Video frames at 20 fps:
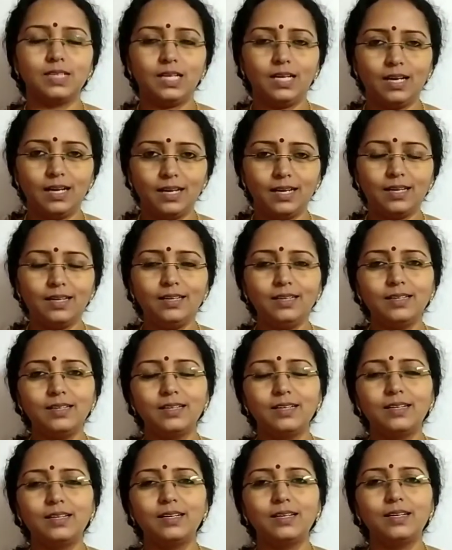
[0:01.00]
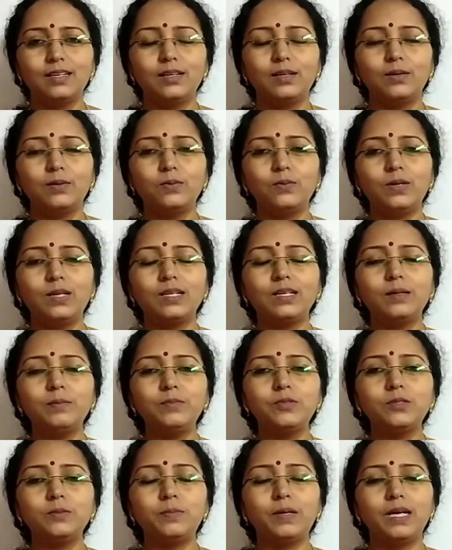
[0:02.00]
Hi,
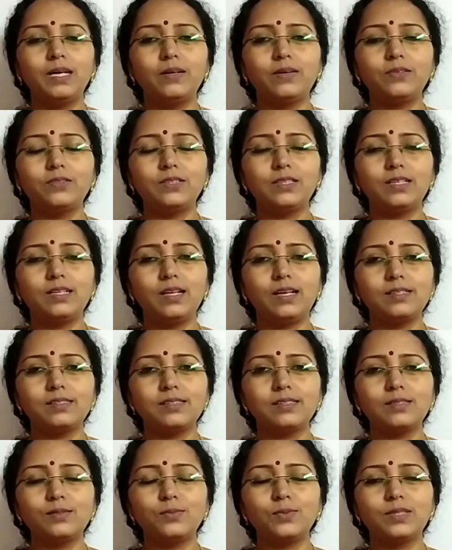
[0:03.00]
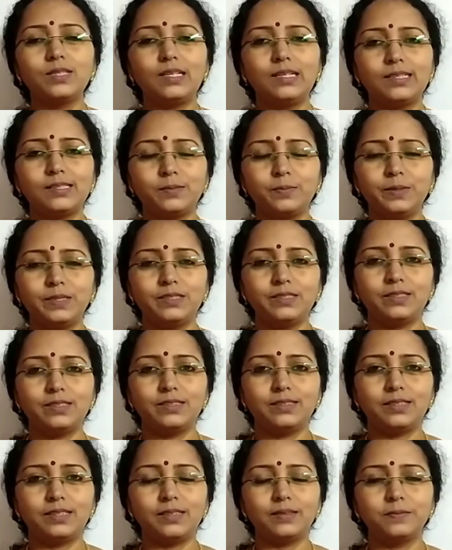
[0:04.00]
welcome to Biology Classes with Lakshmi
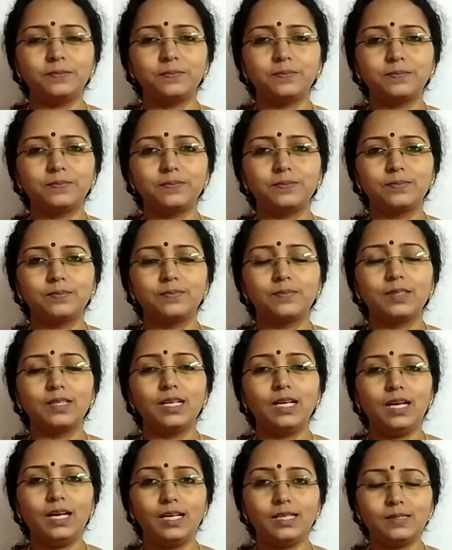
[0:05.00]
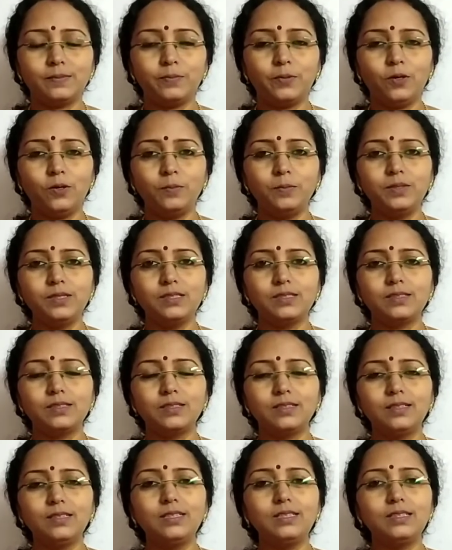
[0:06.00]
Chandra. As promised,
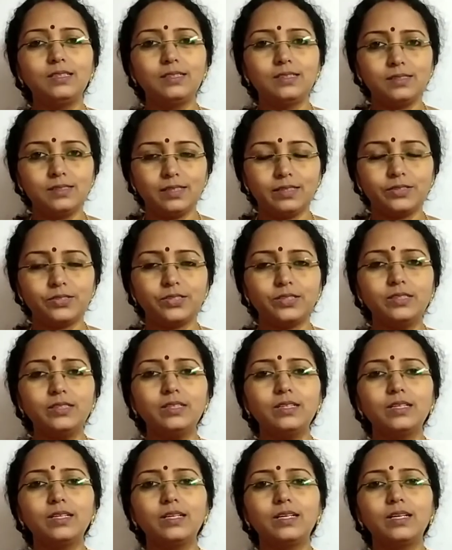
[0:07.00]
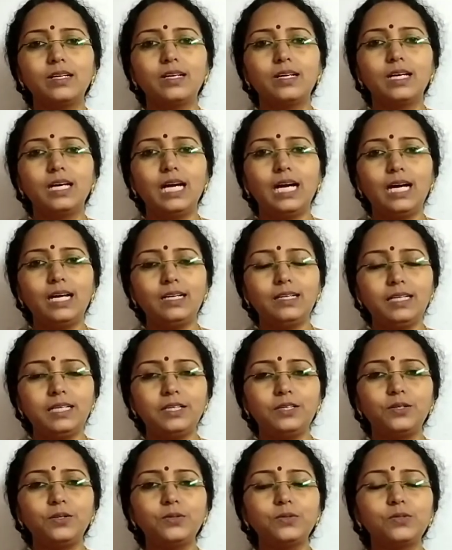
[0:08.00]
in this session, I'll
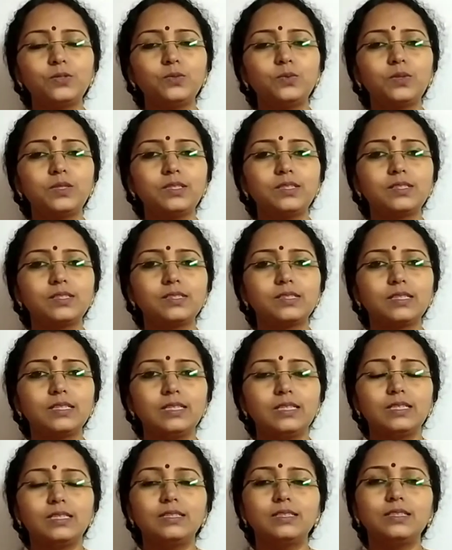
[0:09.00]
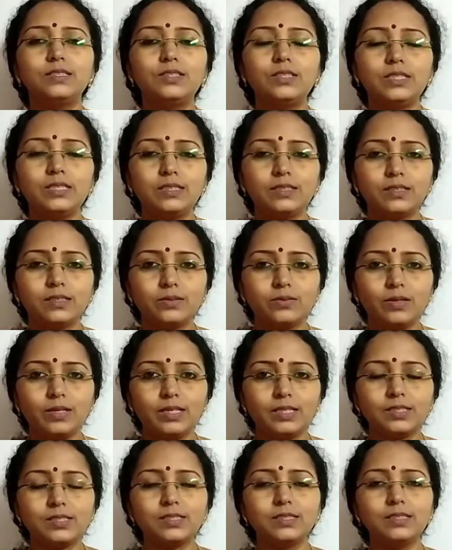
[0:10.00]
take you towards the gene
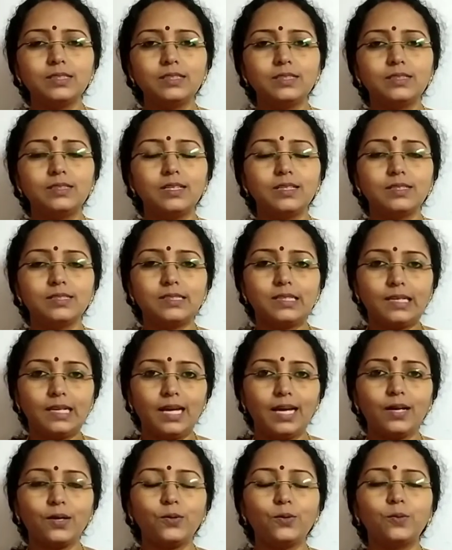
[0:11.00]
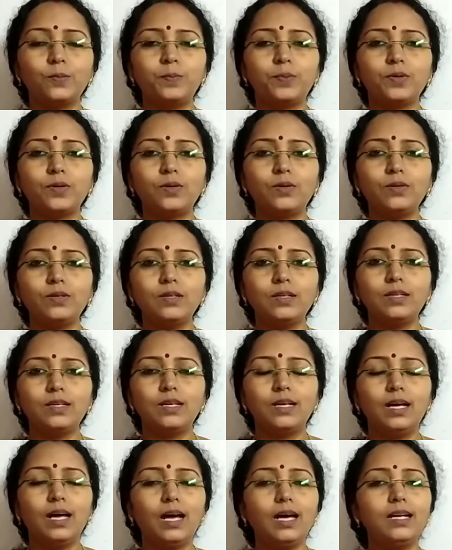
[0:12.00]
regulation that is lac operon
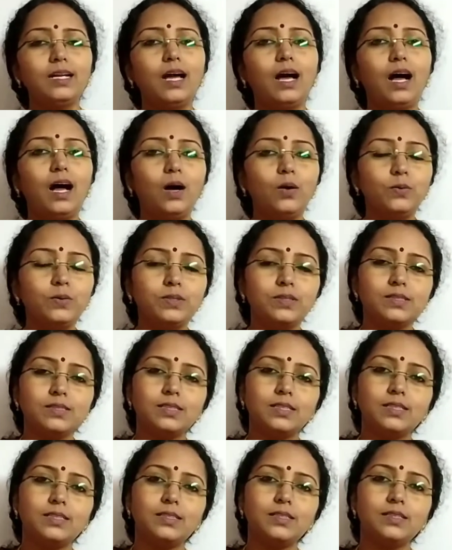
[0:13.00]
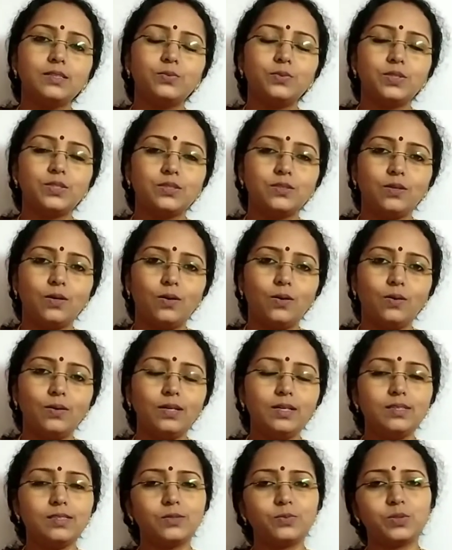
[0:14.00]
and how it is getting switched
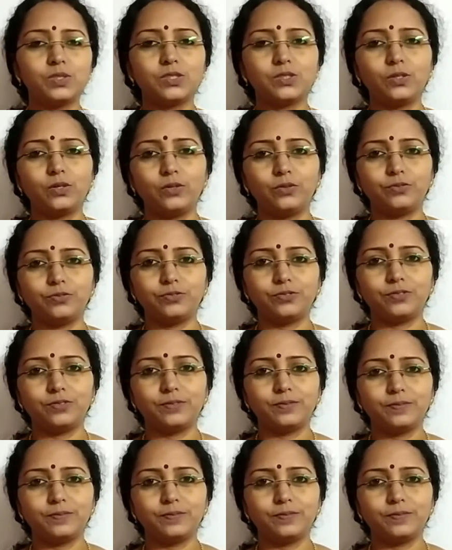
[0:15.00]
on and switched off.